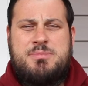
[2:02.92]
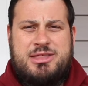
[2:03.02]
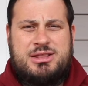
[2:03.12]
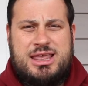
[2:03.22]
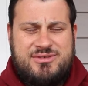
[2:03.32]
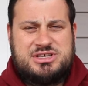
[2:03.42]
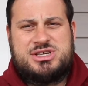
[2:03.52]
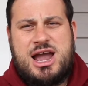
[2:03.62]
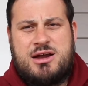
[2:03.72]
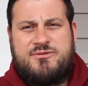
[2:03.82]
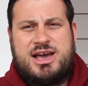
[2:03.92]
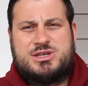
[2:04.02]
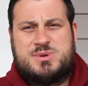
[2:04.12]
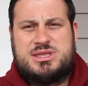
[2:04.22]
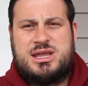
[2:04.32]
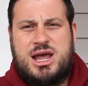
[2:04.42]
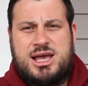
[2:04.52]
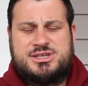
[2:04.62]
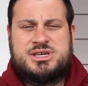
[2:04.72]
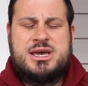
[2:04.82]
by the living sacrifice within
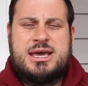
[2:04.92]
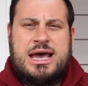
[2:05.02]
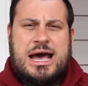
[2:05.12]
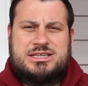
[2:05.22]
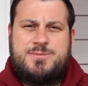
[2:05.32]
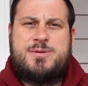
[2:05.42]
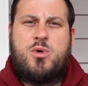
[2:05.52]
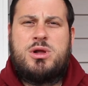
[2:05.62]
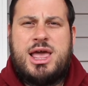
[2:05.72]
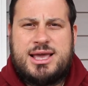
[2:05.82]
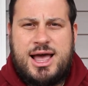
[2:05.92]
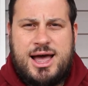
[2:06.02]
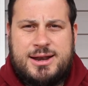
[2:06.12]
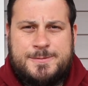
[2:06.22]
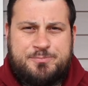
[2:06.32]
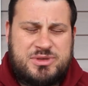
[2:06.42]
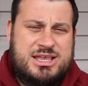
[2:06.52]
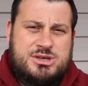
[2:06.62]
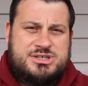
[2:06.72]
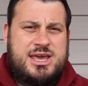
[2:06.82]
us uh, to be more like God.
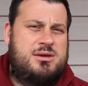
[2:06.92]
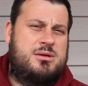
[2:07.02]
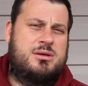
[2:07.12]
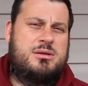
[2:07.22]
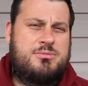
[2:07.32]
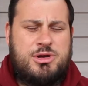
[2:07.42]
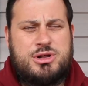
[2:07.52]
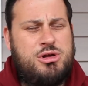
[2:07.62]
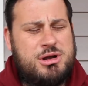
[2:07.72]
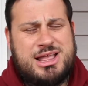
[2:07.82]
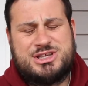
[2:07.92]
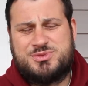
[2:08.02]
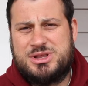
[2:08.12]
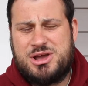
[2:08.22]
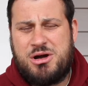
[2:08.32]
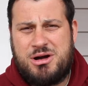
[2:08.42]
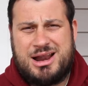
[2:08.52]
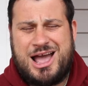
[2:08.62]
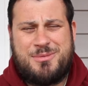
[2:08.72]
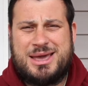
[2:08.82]
And you say, Brother Clark, that's really hard.
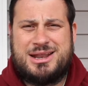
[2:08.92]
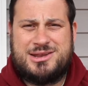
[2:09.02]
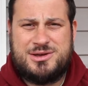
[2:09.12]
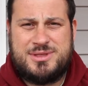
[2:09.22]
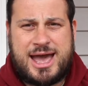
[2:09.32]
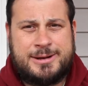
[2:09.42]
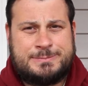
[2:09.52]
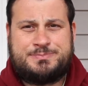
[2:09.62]
How am I going to do that?